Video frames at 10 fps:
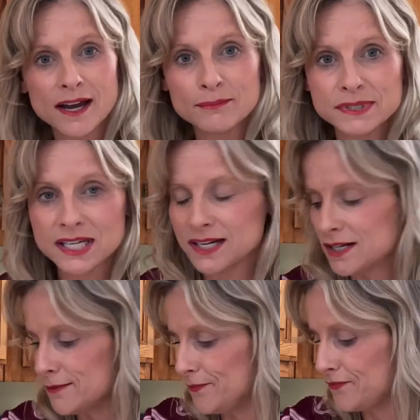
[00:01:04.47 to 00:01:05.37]
cups
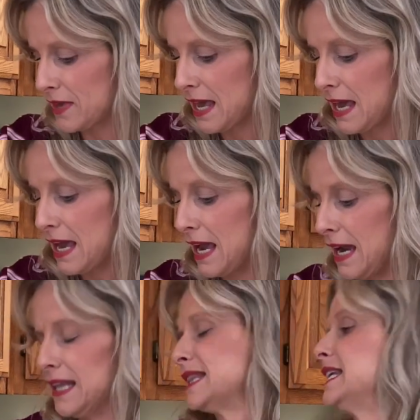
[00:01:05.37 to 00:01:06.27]
here,
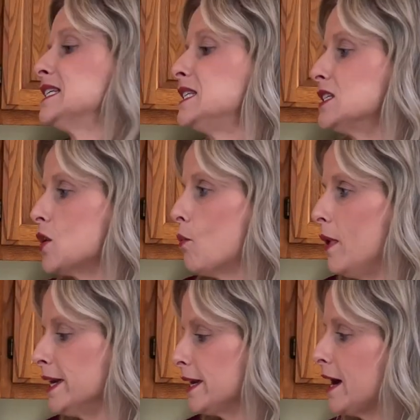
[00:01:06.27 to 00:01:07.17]
and this is a
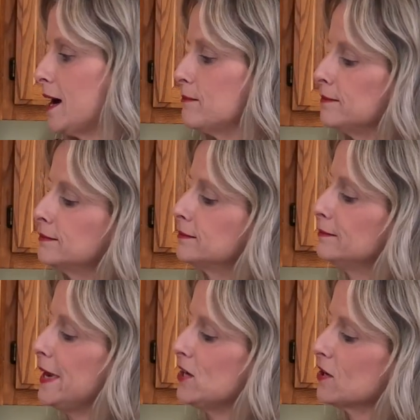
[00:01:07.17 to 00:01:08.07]
1 cup.
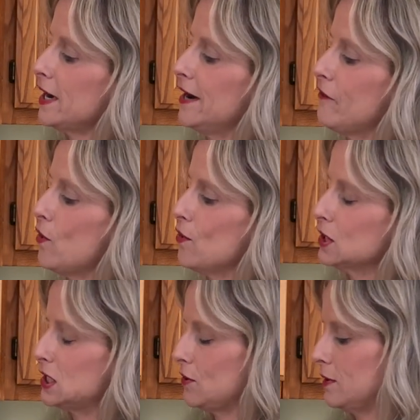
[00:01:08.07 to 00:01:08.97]
Mine are kind of
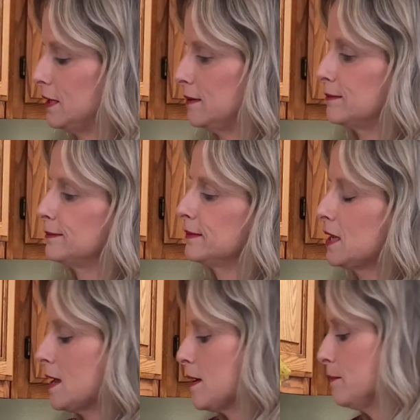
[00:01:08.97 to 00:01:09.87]
old, so the
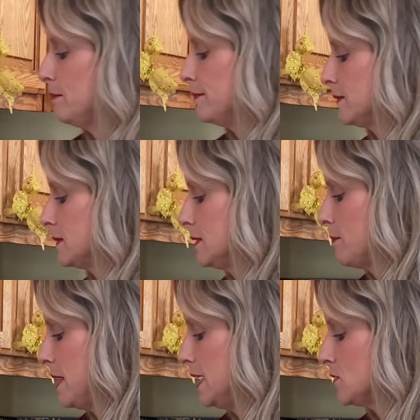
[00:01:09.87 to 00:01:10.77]

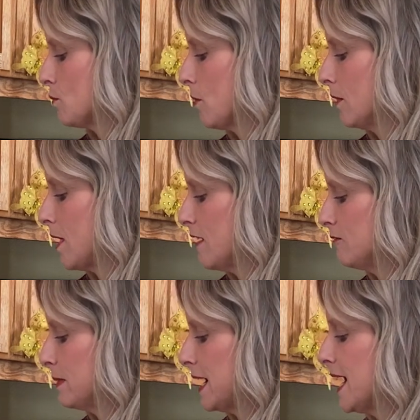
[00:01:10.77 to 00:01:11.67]
paint's worn
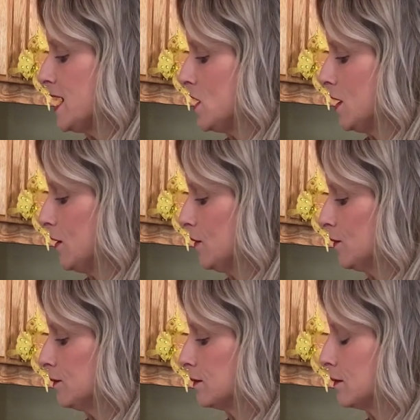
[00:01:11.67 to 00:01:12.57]
off, but I
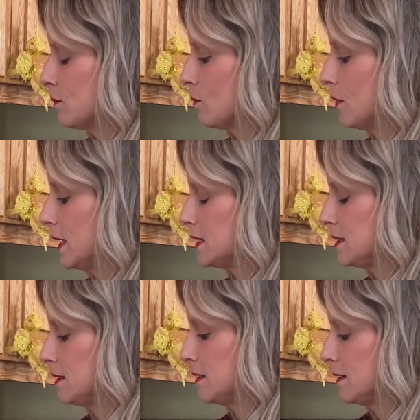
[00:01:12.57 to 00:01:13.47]
know
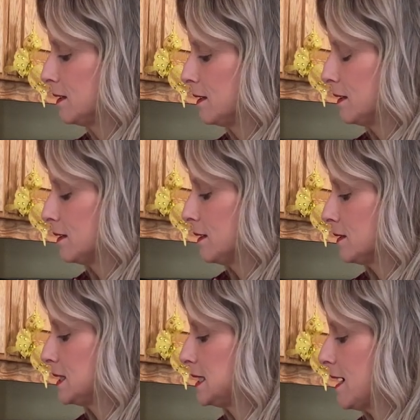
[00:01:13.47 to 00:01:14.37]
what
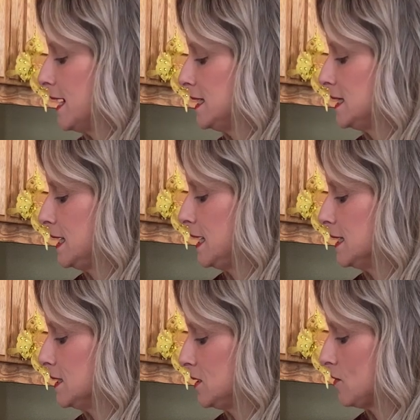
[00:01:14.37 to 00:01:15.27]
size
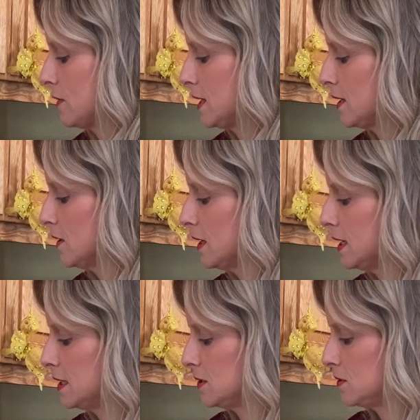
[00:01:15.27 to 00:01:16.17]
it is. So
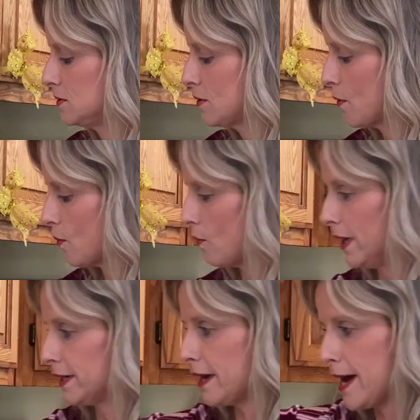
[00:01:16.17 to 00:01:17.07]
here is
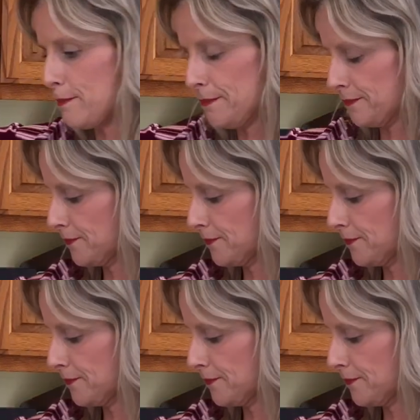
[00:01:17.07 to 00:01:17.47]
1 cup,